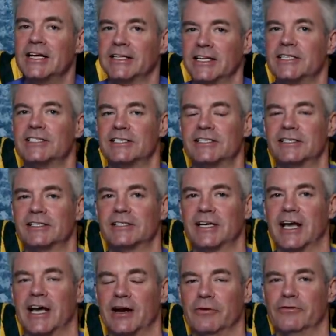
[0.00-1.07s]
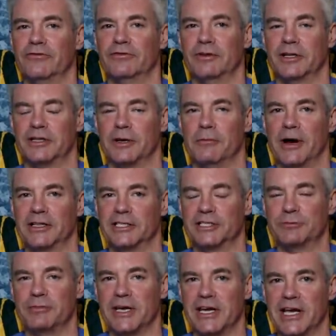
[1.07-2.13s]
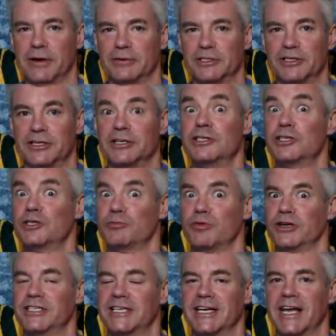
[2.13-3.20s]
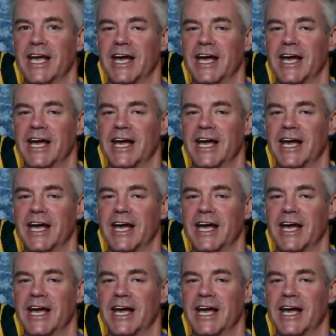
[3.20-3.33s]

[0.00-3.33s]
that's kind of about the speed I was sprinting